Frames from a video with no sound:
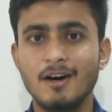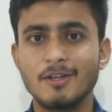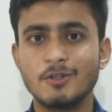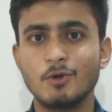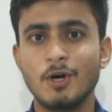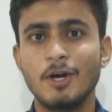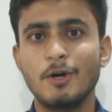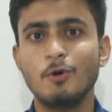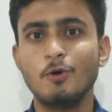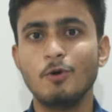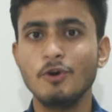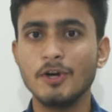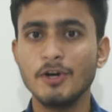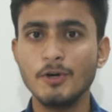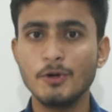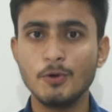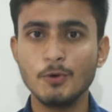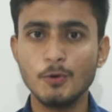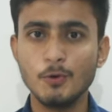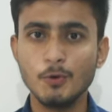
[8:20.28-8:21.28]
so I don't
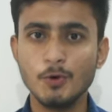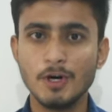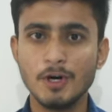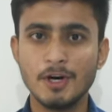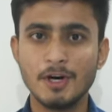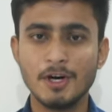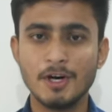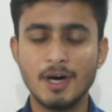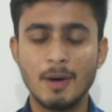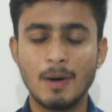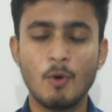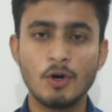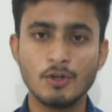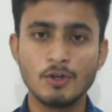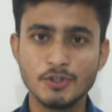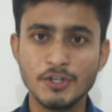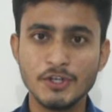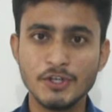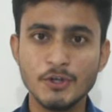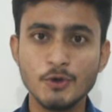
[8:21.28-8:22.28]
get to
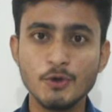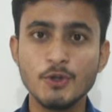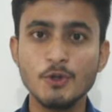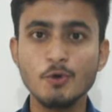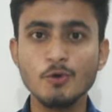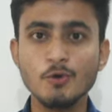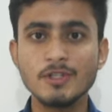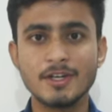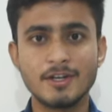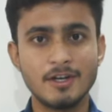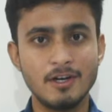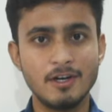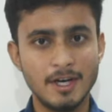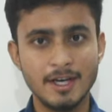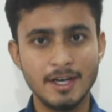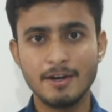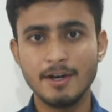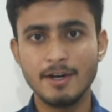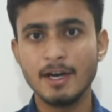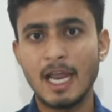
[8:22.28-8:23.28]
opportunity to use Atal
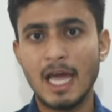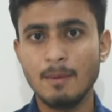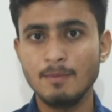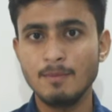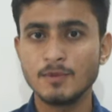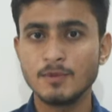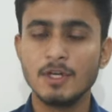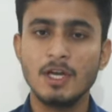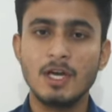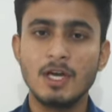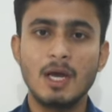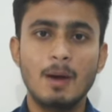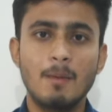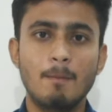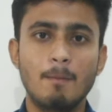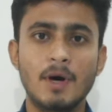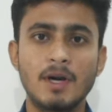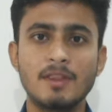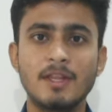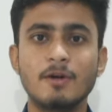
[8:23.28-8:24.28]
Tinkering Labs.
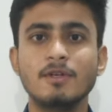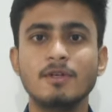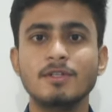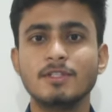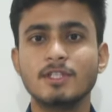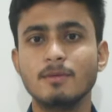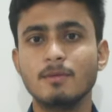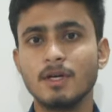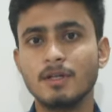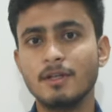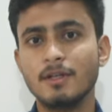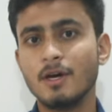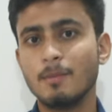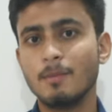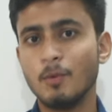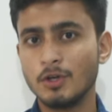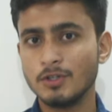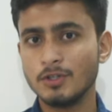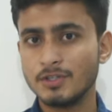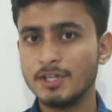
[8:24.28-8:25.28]
But there were some other
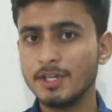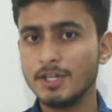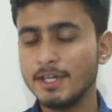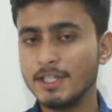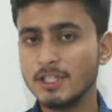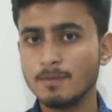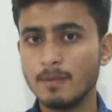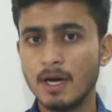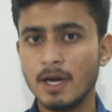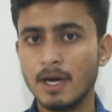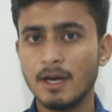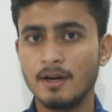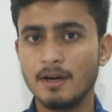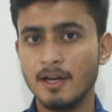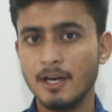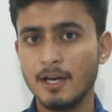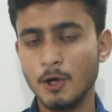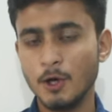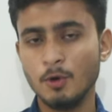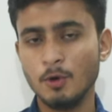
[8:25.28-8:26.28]
opportunities by
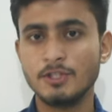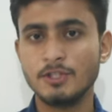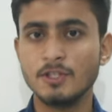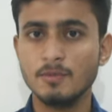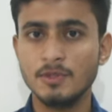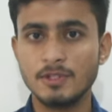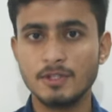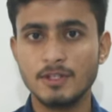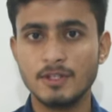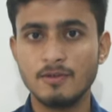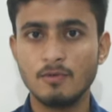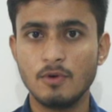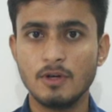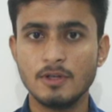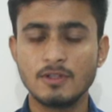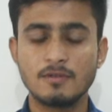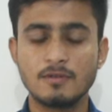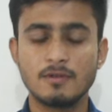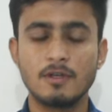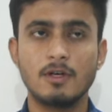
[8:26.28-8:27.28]
Atal Innovation Mission,
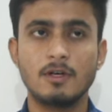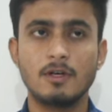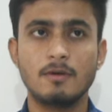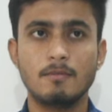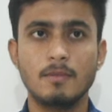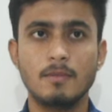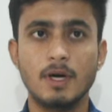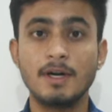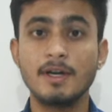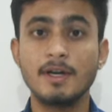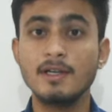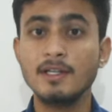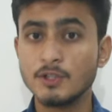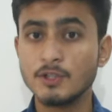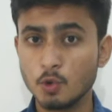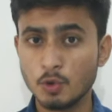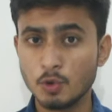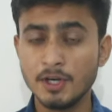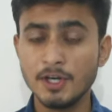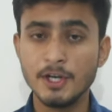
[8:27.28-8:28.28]
was Atal
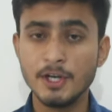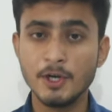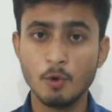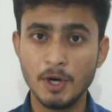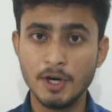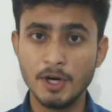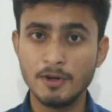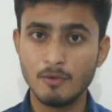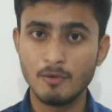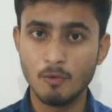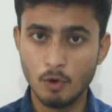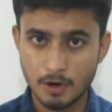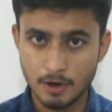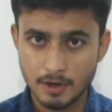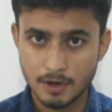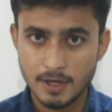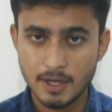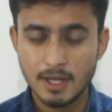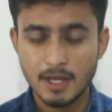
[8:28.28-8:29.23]
Student Innovator Award,